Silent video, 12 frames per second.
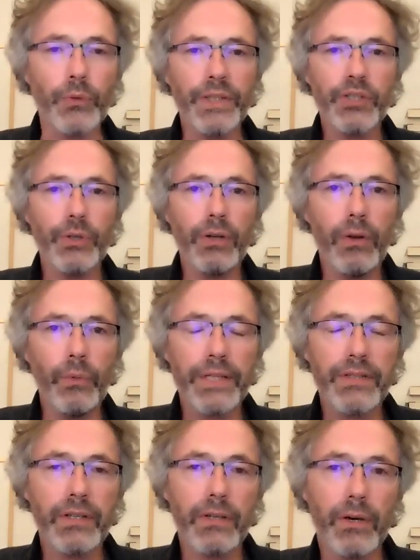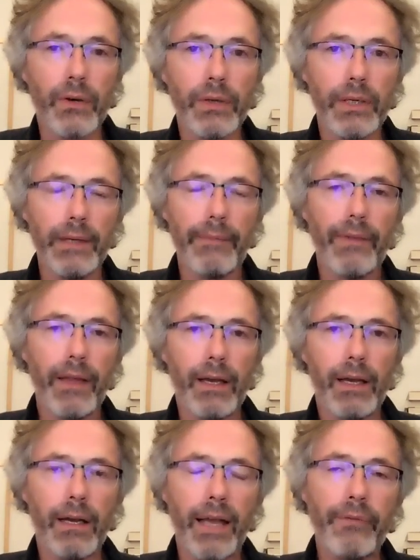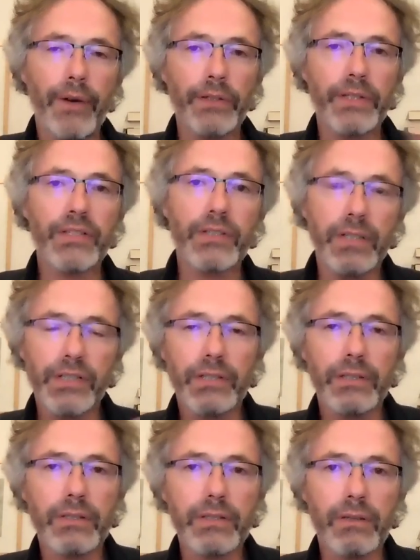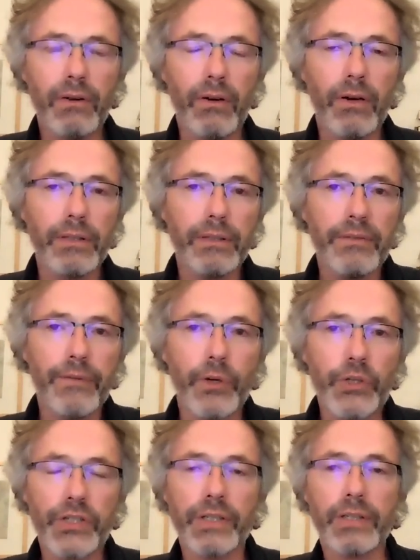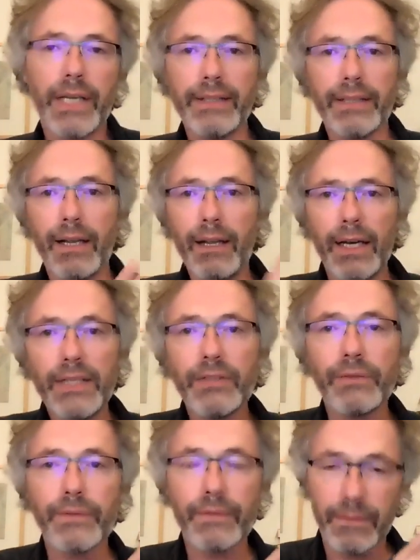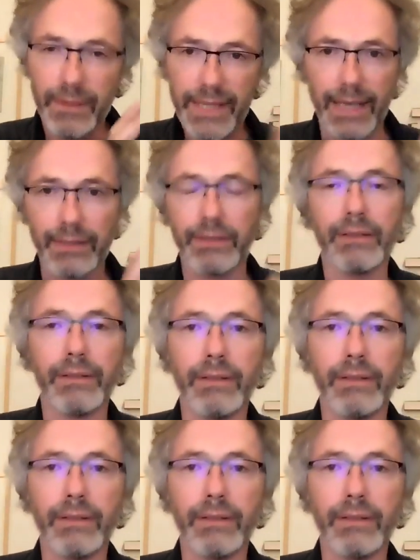We should always, you know, have our discussions on devotion in the light of that,